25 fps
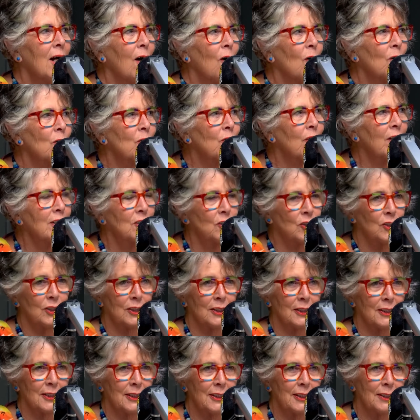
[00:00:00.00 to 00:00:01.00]
On
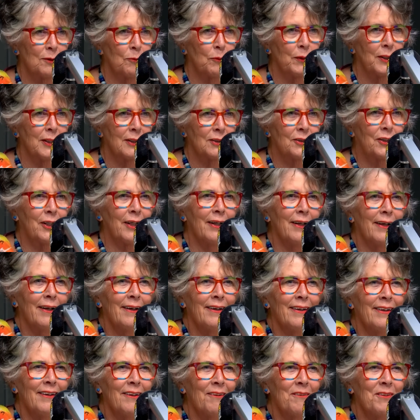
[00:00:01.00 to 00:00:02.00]
crutches and in a wheelchair,
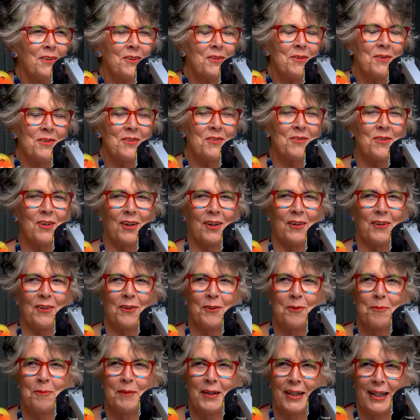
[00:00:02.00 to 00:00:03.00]
which is rather
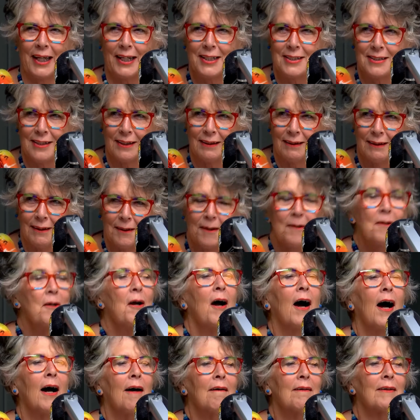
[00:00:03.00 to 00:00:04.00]
humiliating.
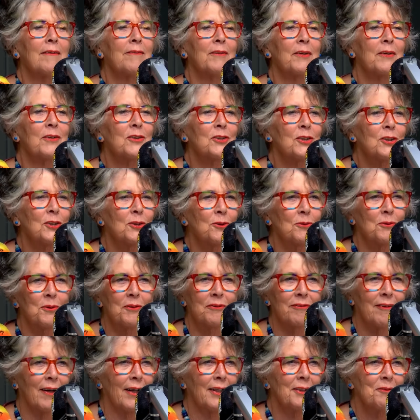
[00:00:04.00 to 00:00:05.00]
However, the children
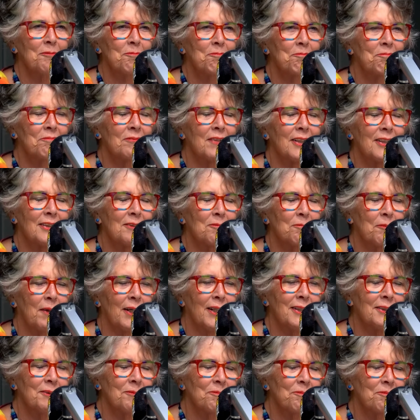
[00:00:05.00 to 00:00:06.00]
were fine; they didn't
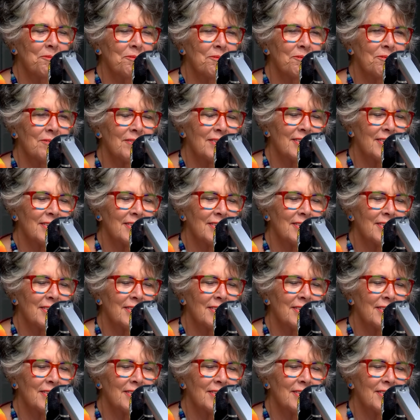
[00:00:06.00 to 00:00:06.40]
mind.